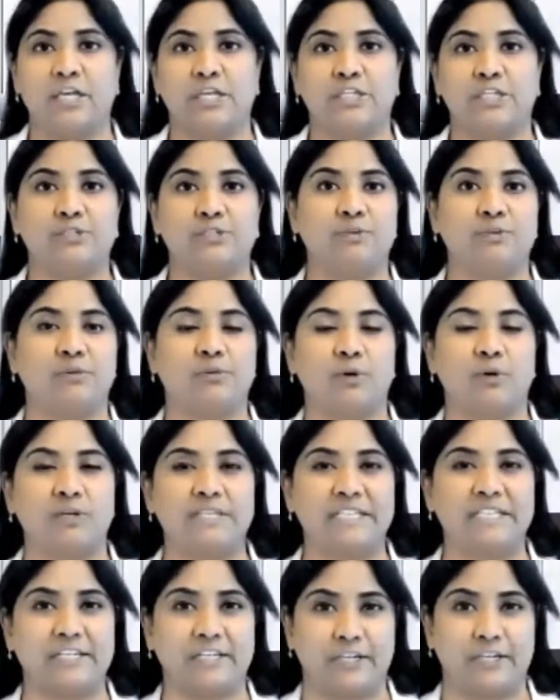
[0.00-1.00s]
You would have
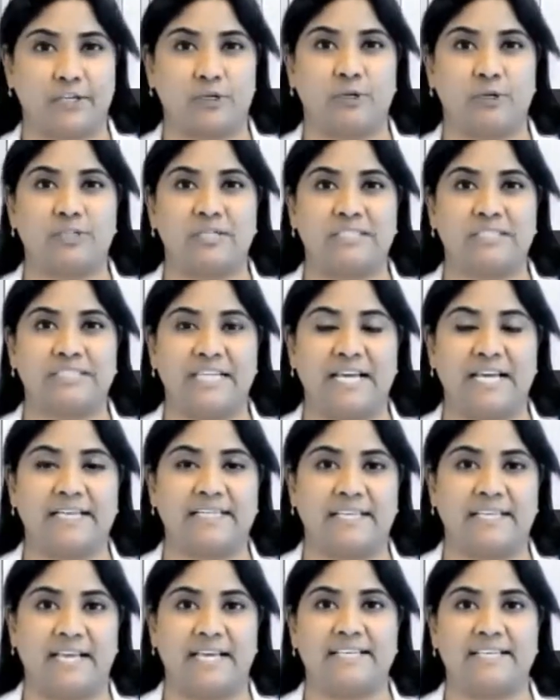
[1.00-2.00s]
already recorded
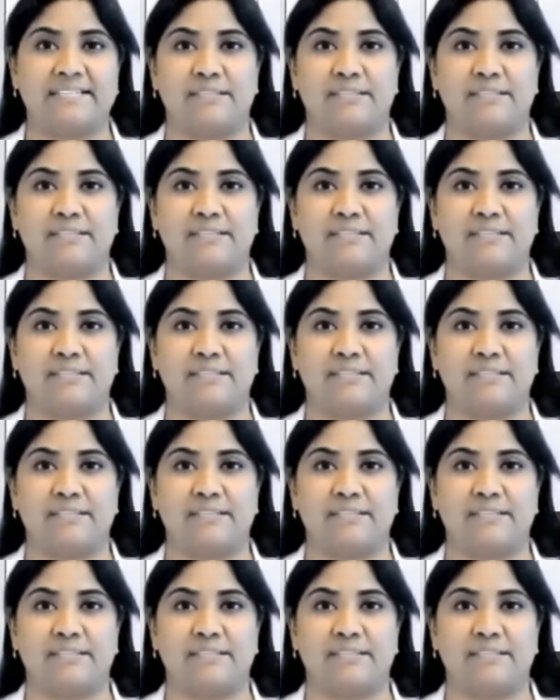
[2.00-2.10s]
that as